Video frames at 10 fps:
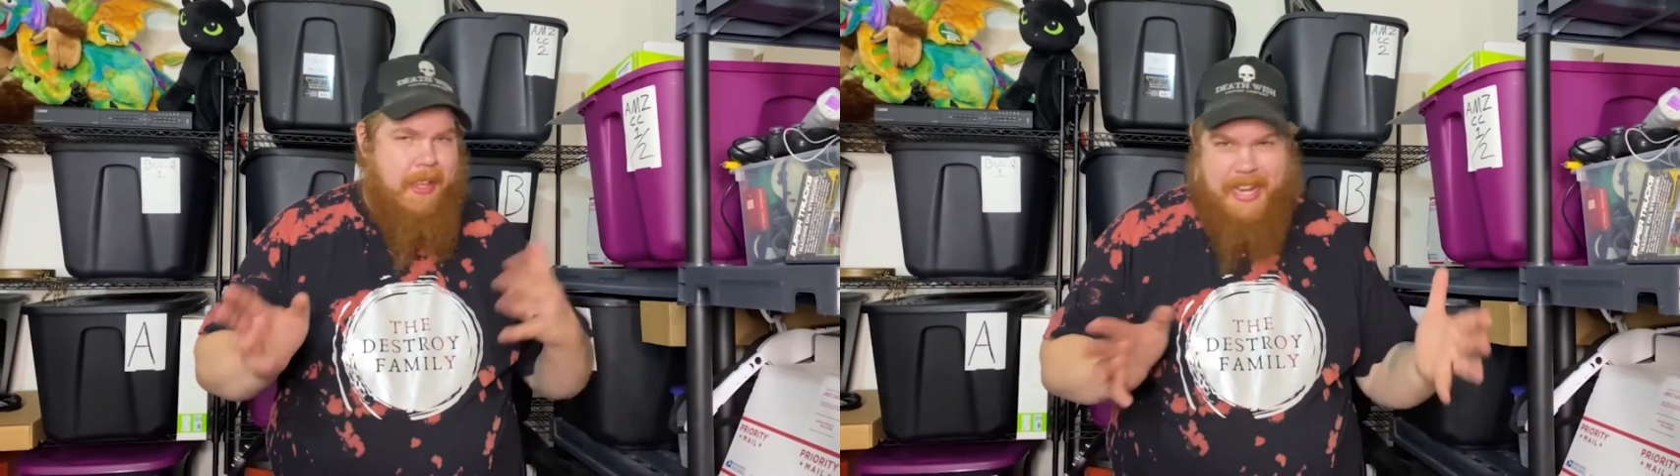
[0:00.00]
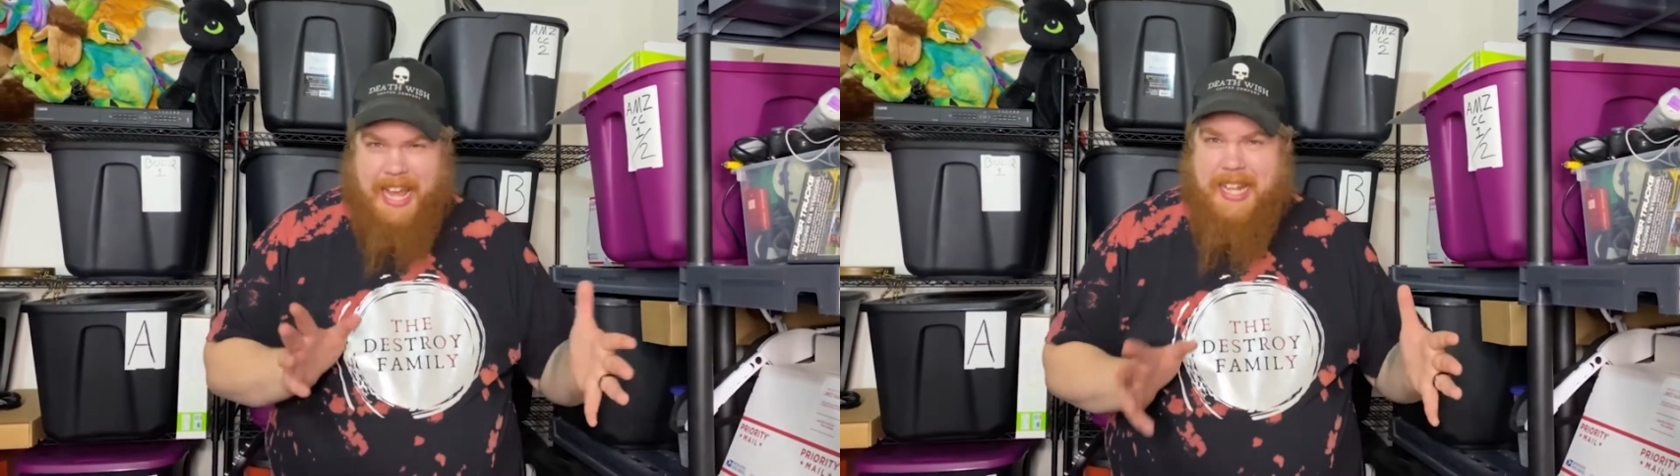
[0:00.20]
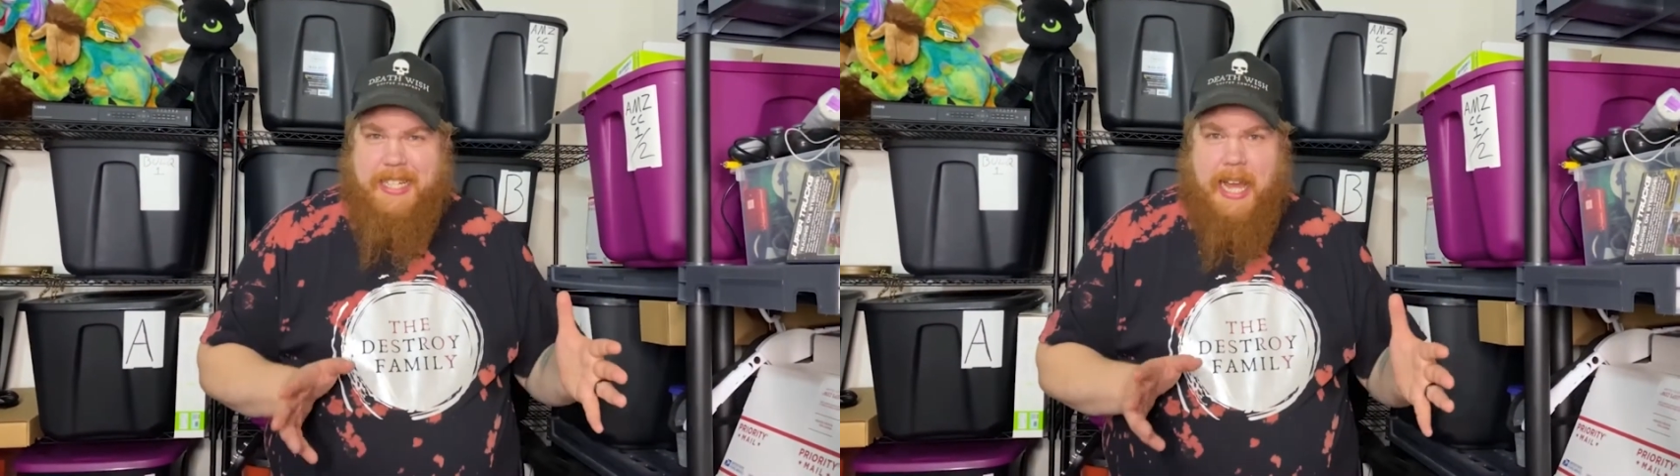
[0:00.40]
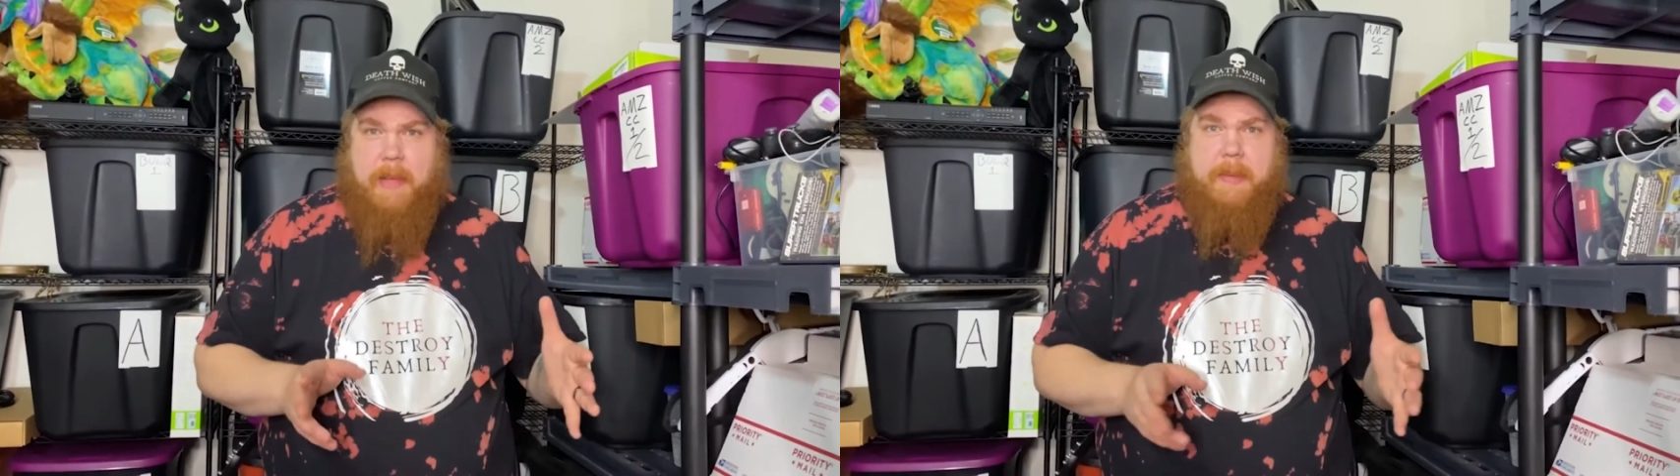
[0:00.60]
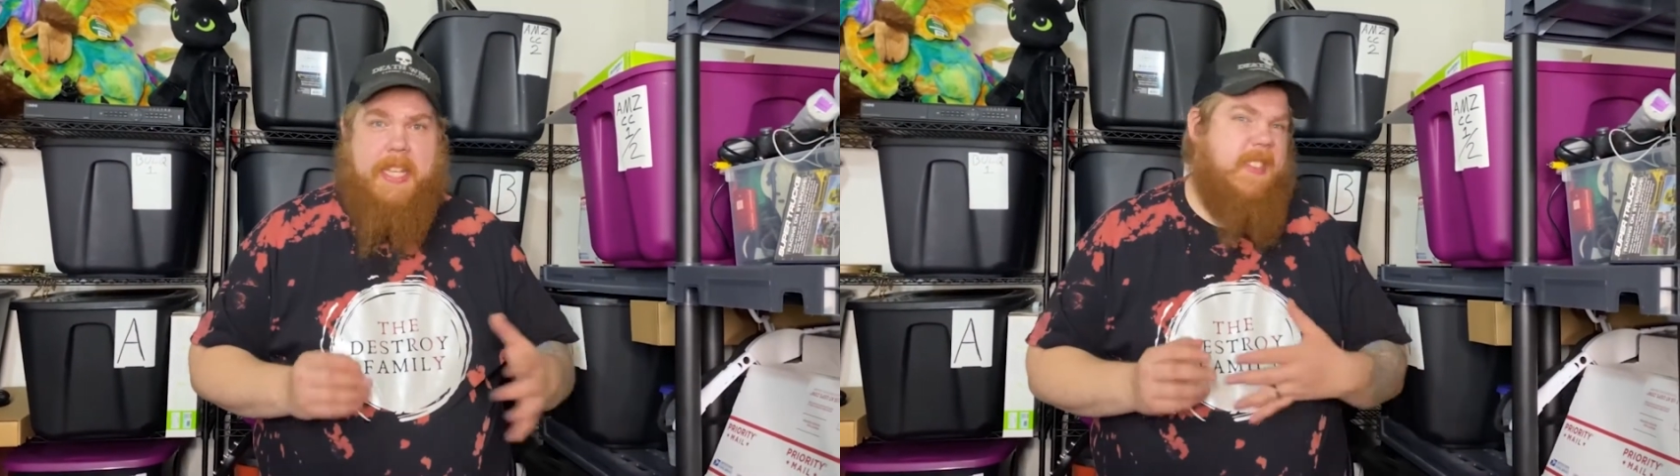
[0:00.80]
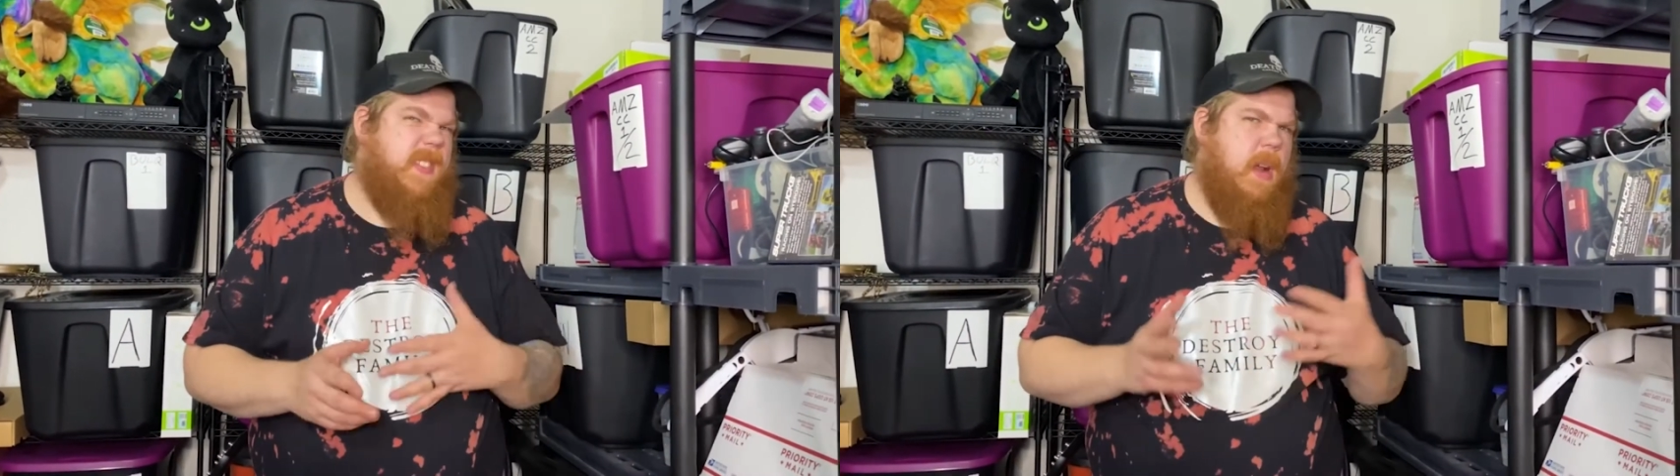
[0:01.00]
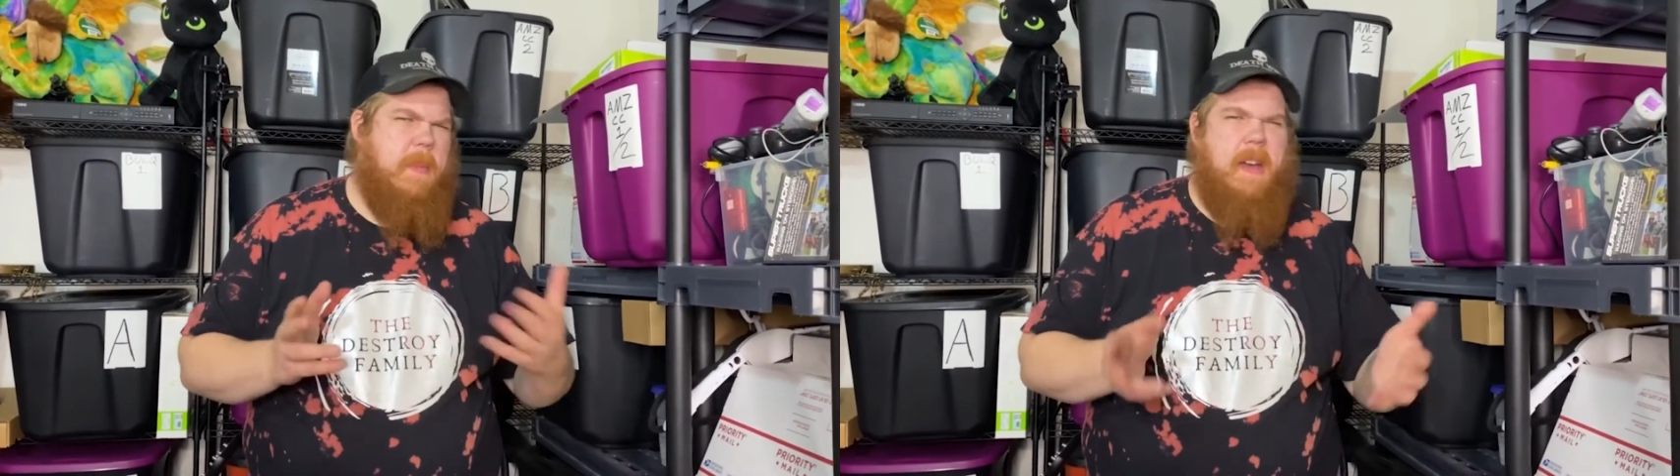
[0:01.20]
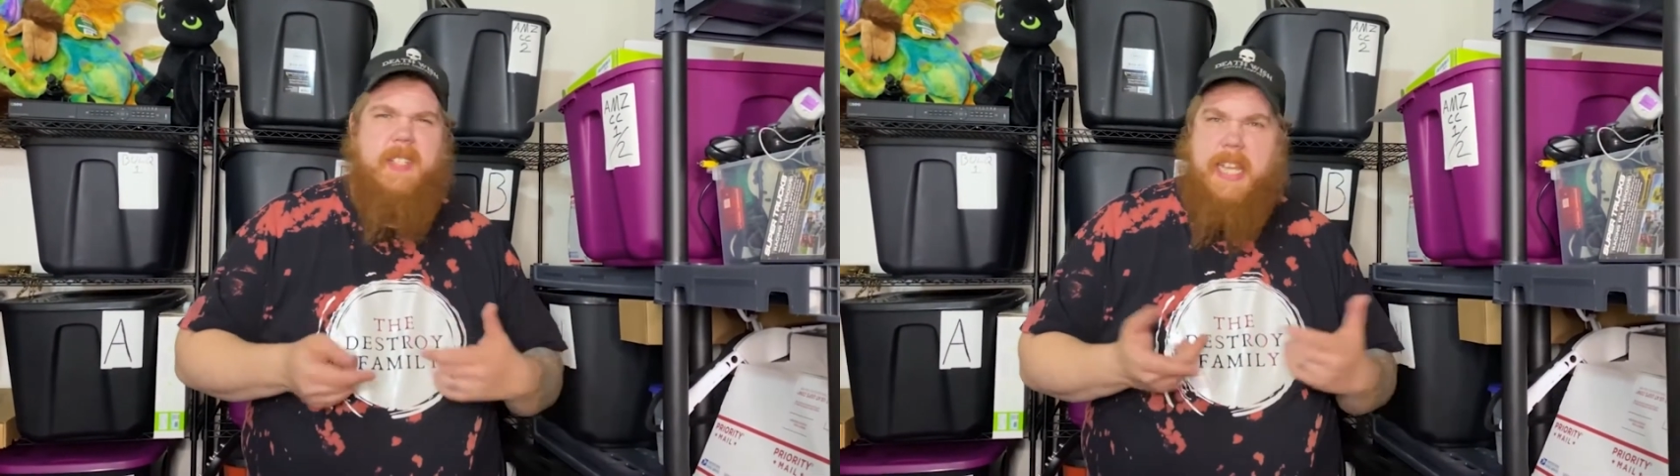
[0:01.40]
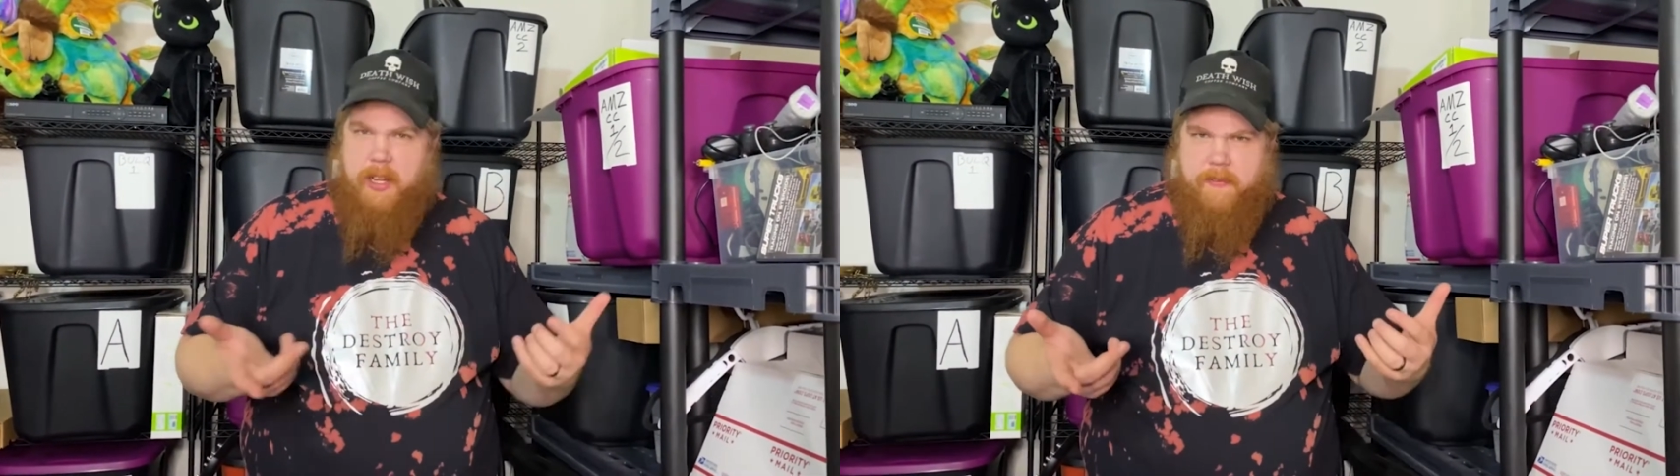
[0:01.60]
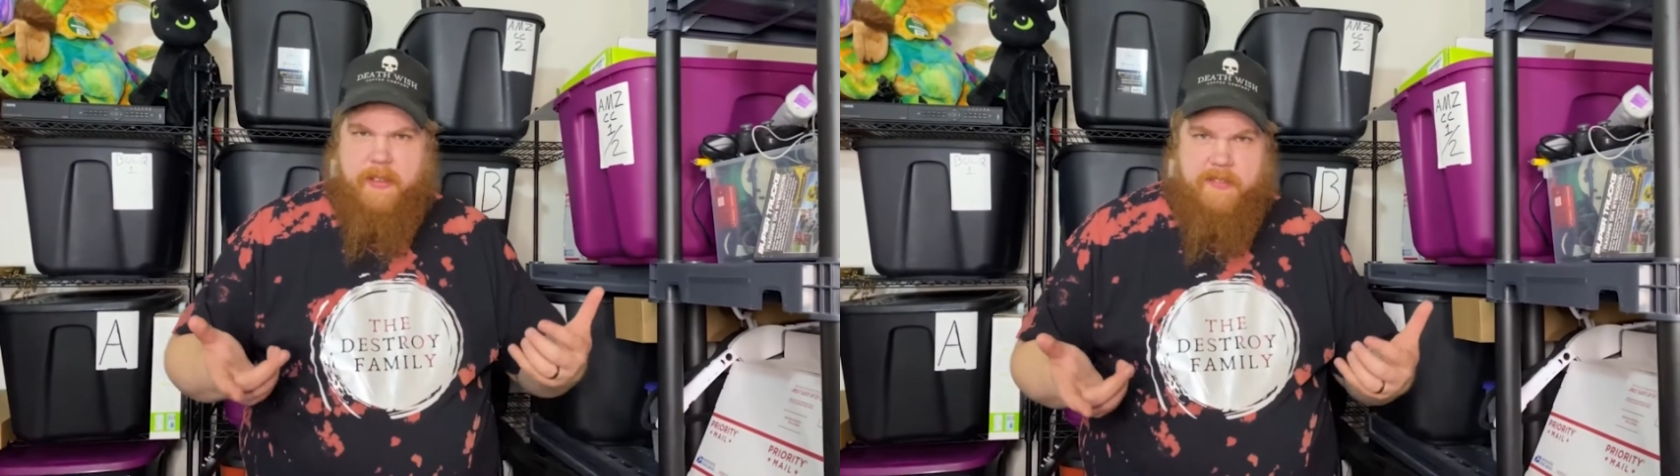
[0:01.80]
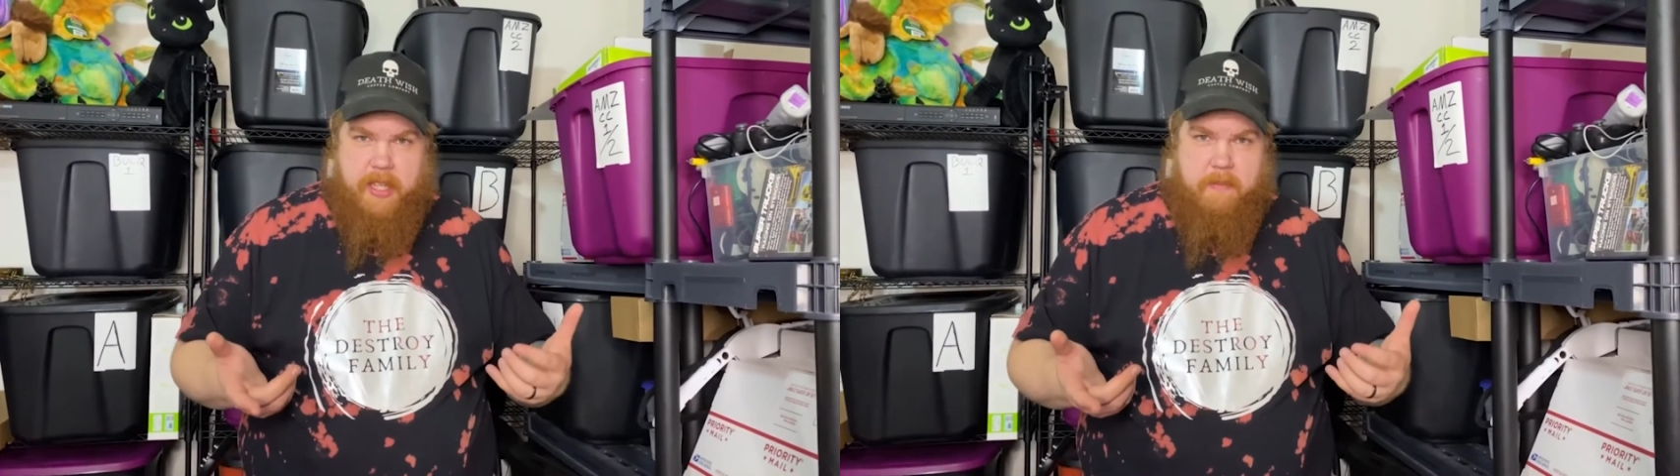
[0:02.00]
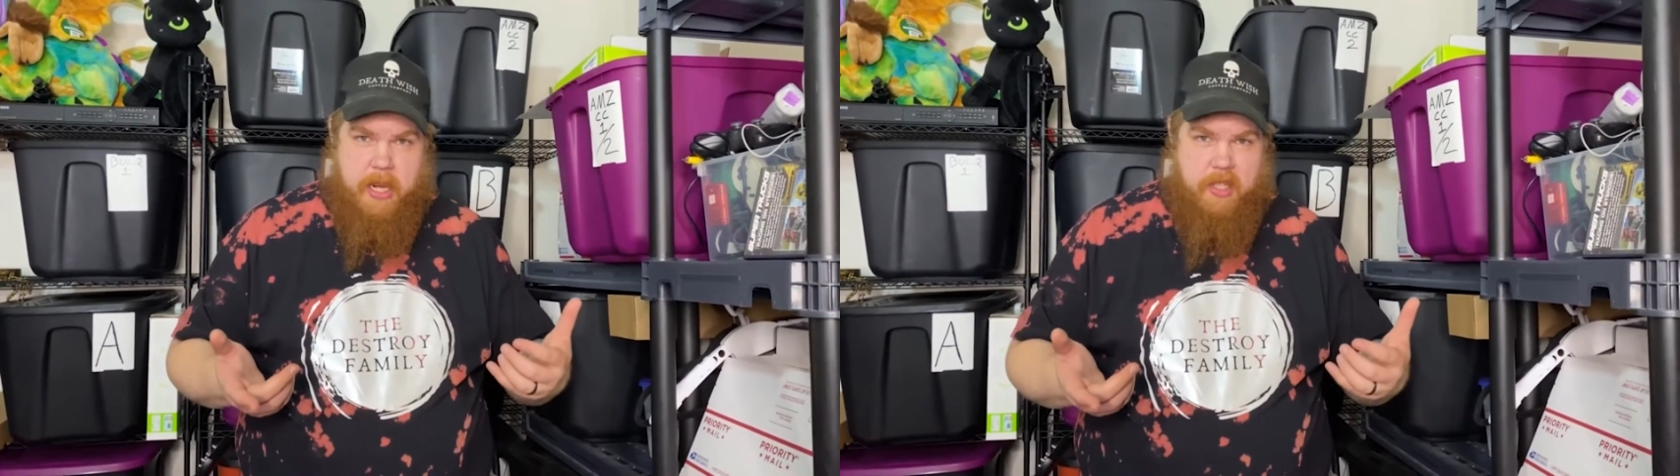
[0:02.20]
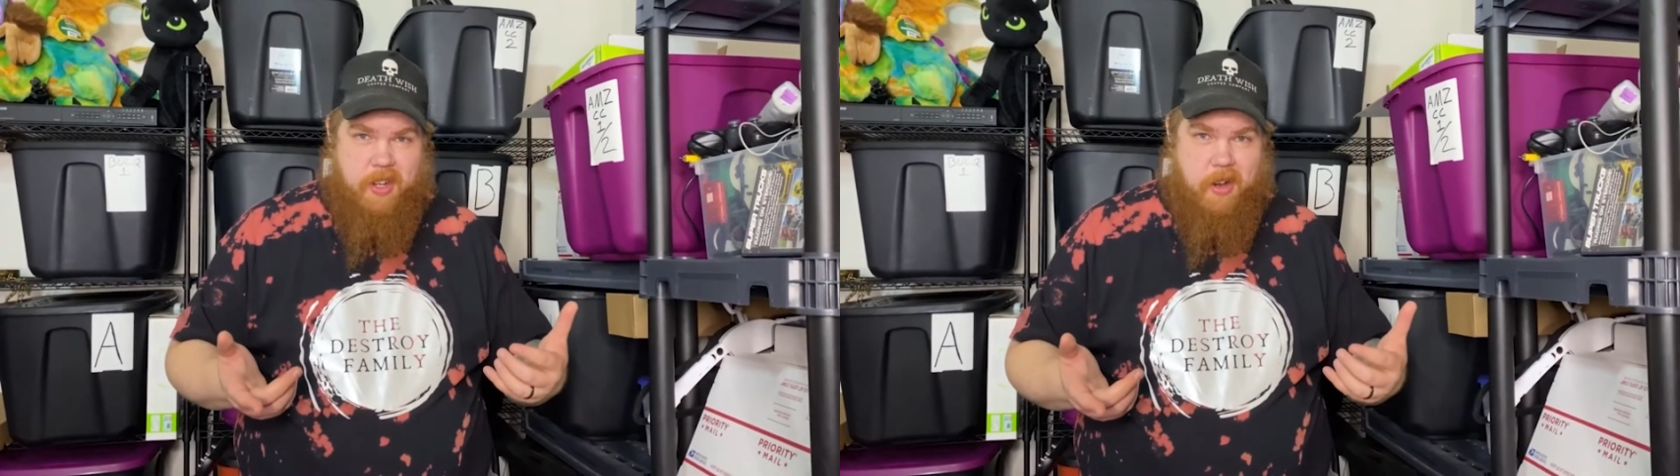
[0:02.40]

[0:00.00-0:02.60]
and I had time to get there about 10-15 minutes